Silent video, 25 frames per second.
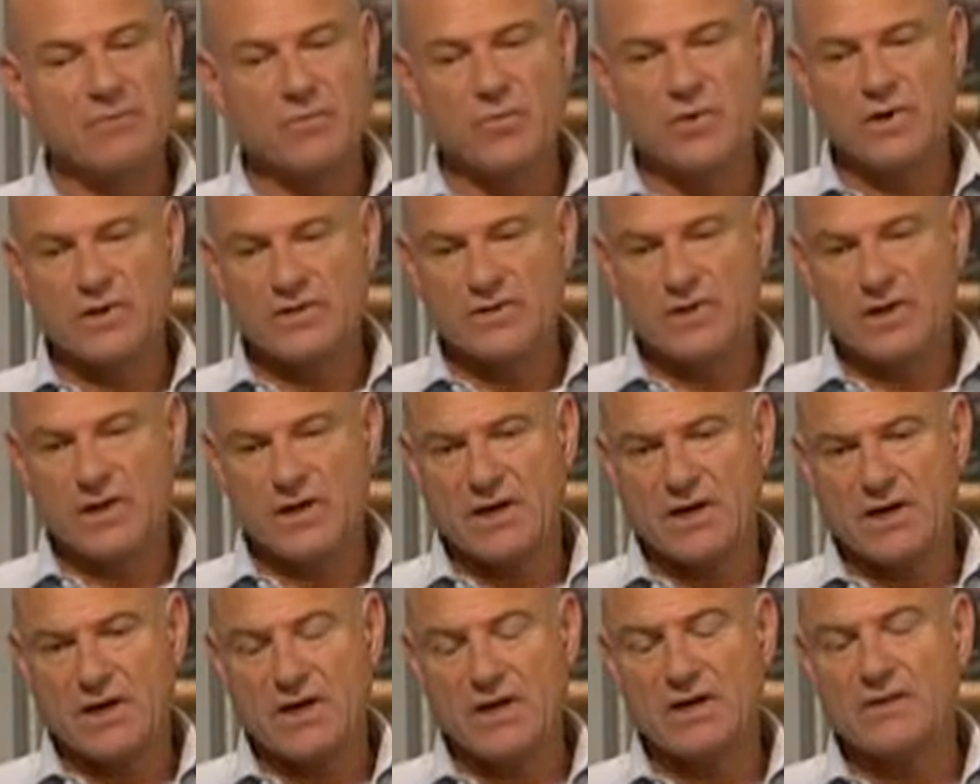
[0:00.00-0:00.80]
which
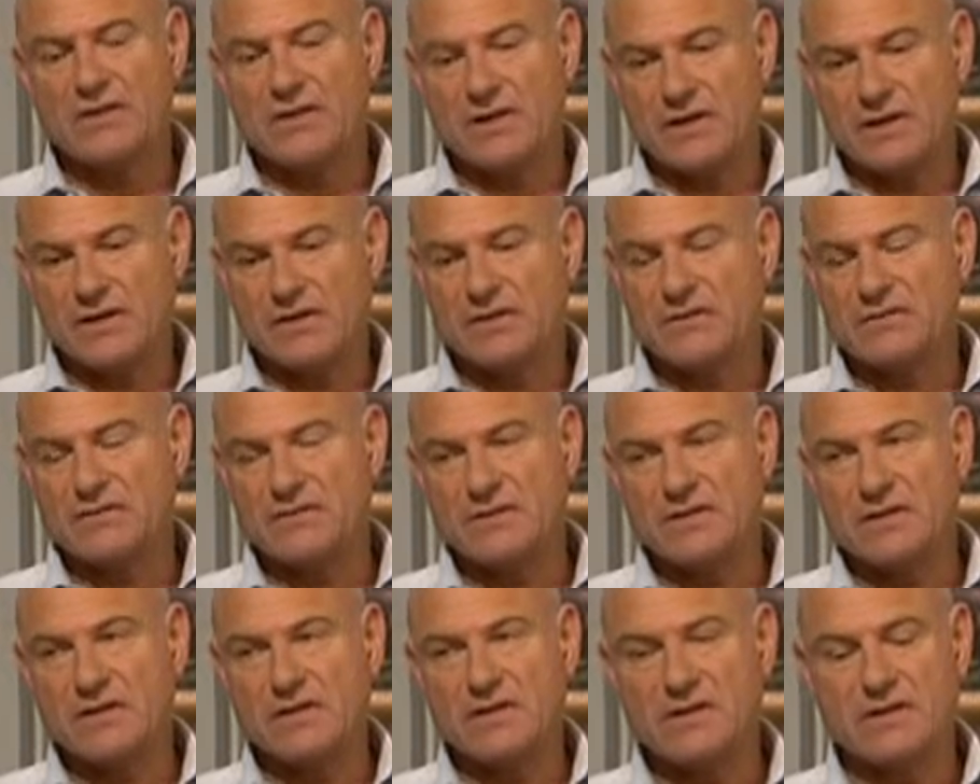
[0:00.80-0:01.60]
I think
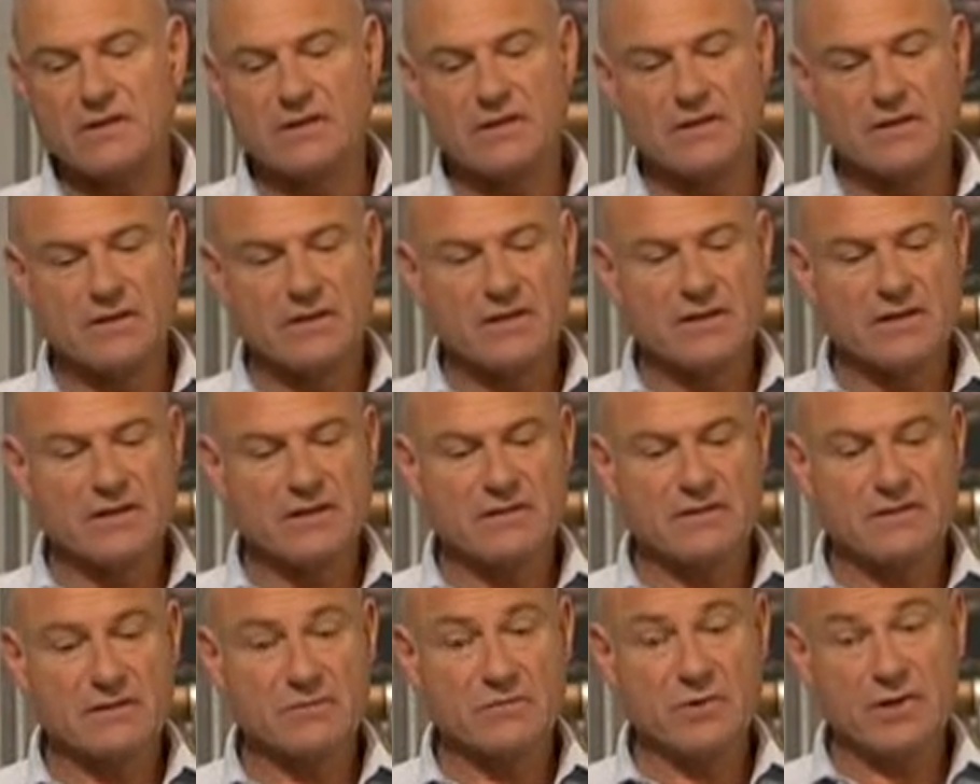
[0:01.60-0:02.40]
is the
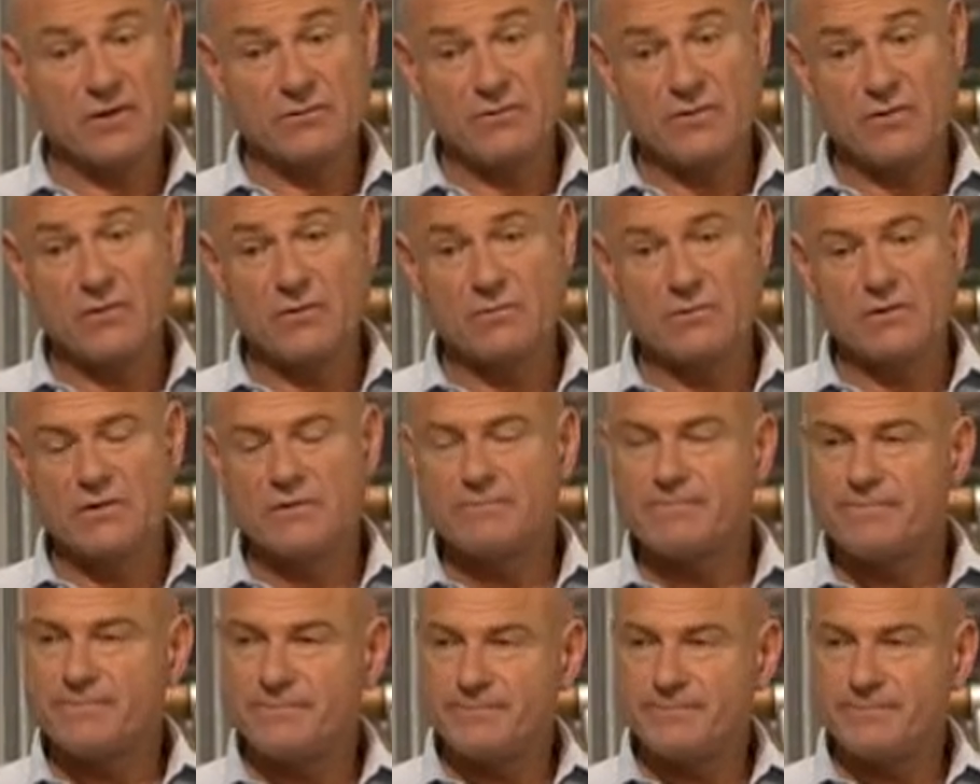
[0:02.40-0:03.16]
way forward.